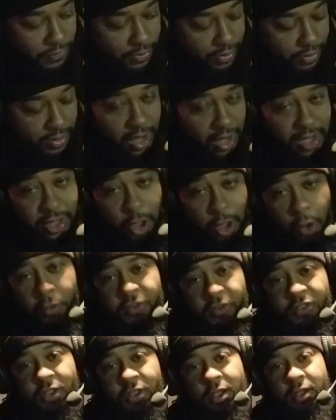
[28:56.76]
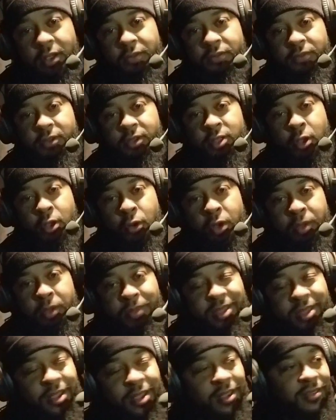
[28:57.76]
they know stuff, and
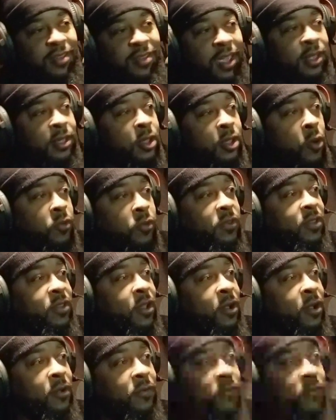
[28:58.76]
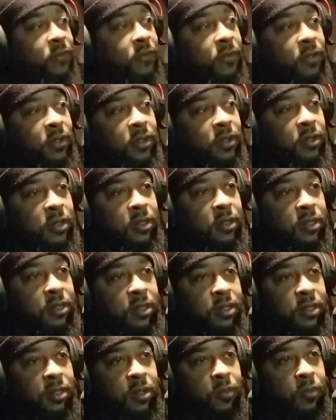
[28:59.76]
because they know stuff,
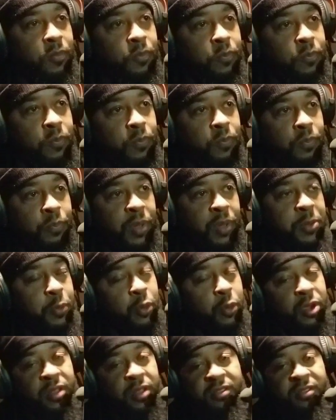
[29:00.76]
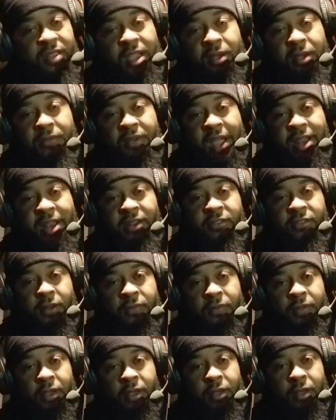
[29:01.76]
people can take advantage
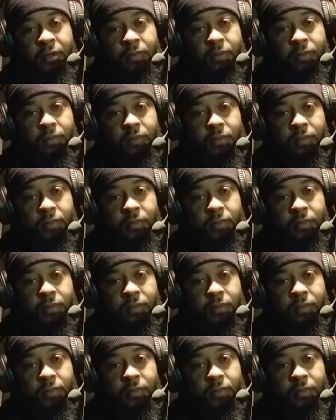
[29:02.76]
of them